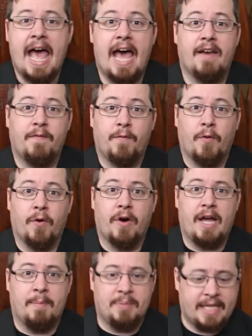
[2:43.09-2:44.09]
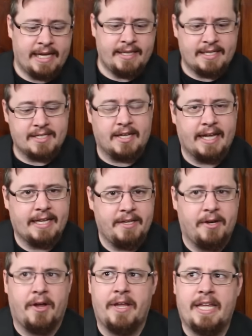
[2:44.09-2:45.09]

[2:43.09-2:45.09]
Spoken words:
And for a blade that's like, you know,